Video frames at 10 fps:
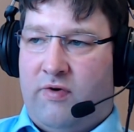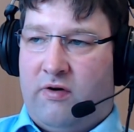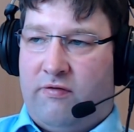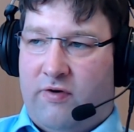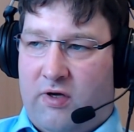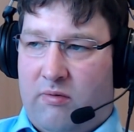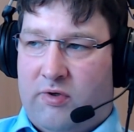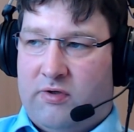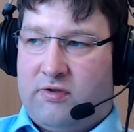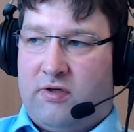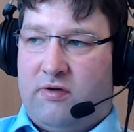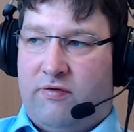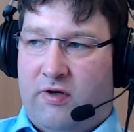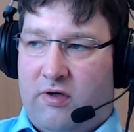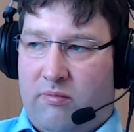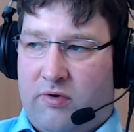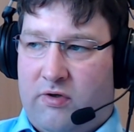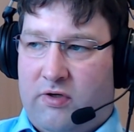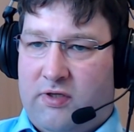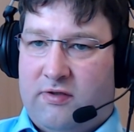verifiable,
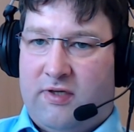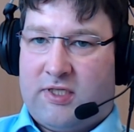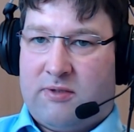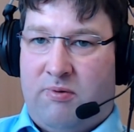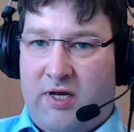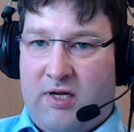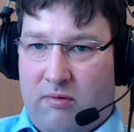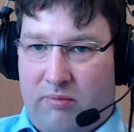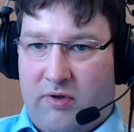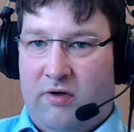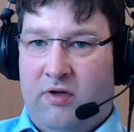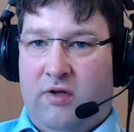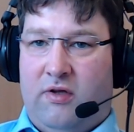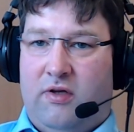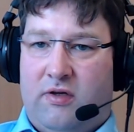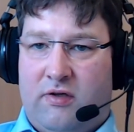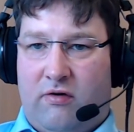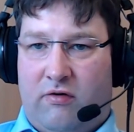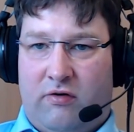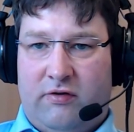certifiable, is this explainable,
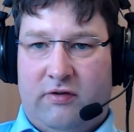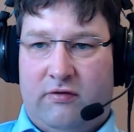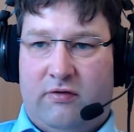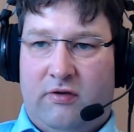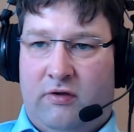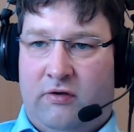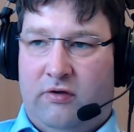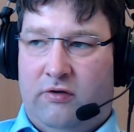all those